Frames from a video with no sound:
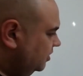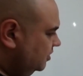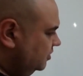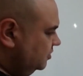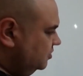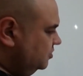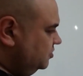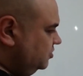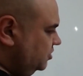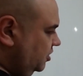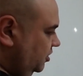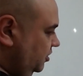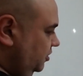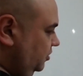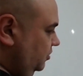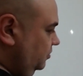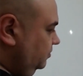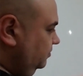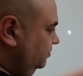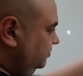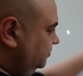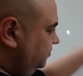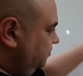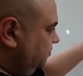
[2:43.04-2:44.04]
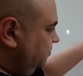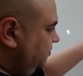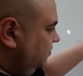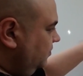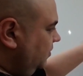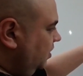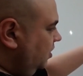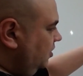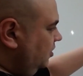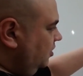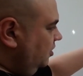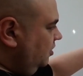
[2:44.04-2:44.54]
So
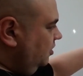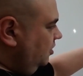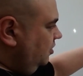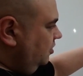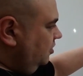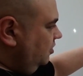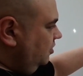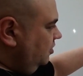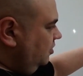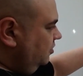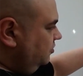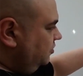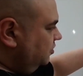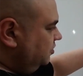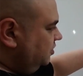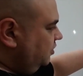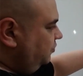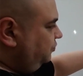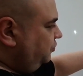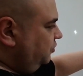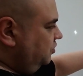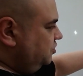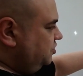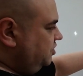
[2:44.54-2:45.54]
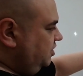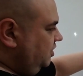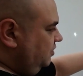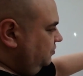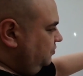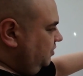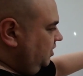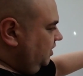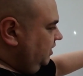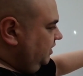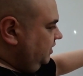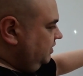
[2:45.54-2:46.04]
the difference here
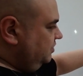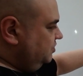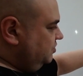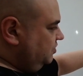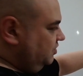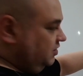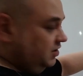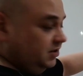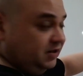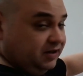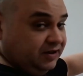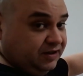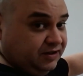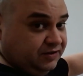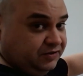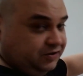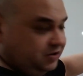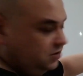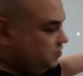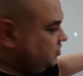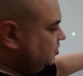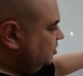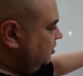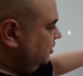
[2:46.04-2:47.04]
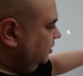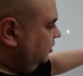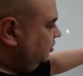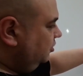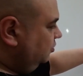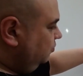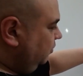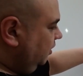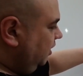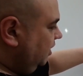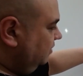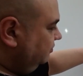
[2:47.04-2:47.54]
really is that this guy can
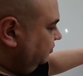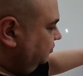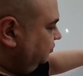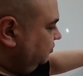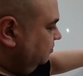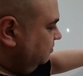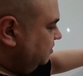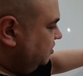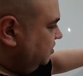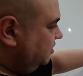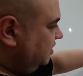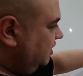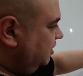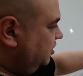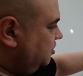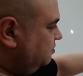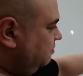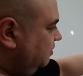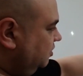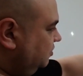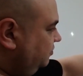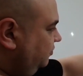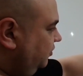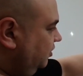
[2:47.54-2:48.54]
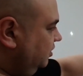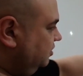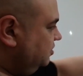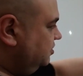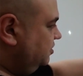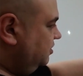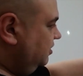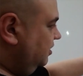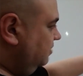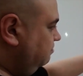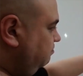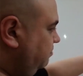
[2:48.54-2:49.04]
recover from mistakes much
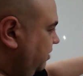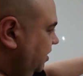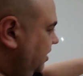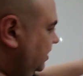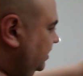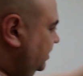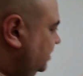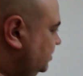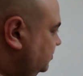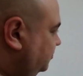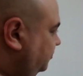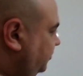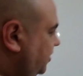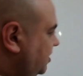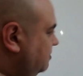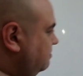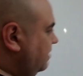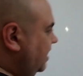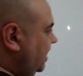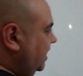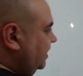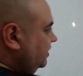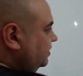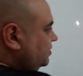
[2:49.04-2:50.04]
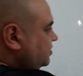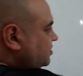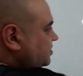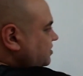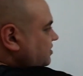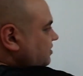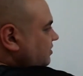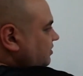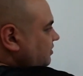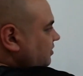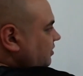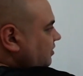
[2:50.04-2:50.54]
faster, but his Bmax,
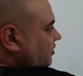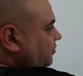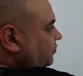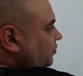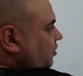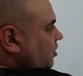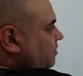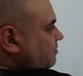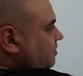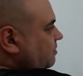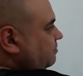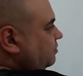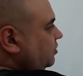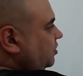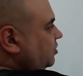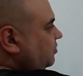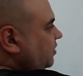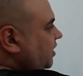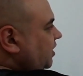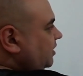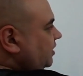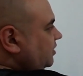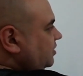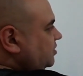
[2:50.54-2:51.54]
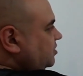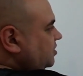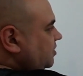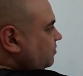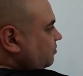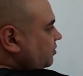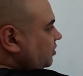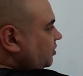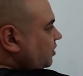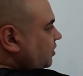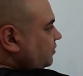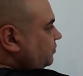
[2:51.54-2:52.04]
if I remember correctly, is
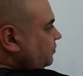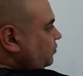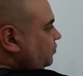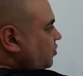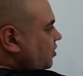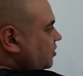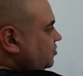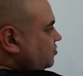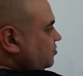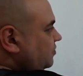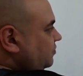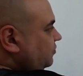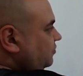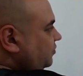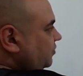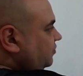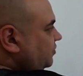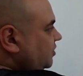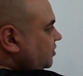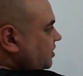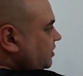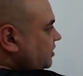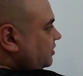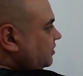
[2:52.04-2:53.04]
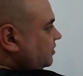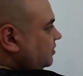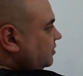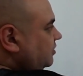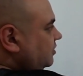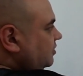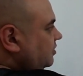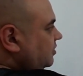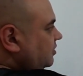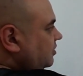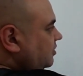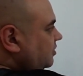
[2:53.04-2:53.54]
something like 450
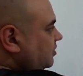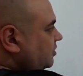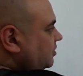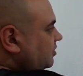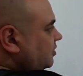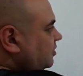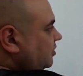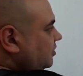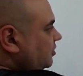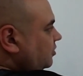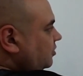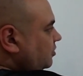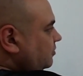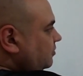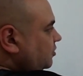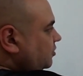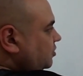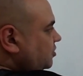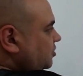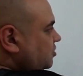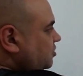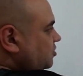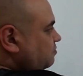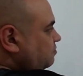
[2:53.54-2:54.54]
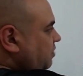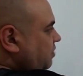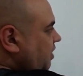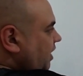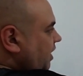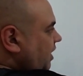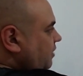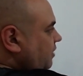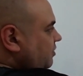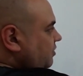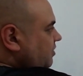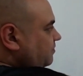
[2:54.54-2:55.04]
kilometers per
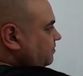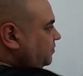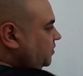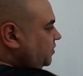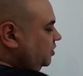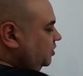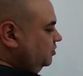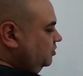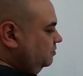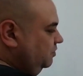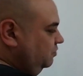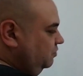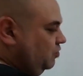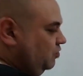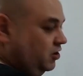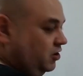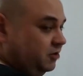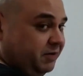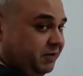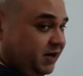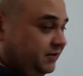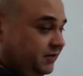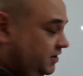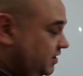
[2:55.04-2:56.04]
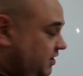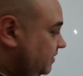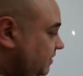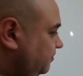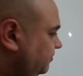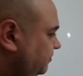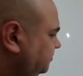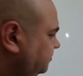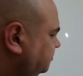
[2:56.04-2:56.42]
hour. I could be wrong about that.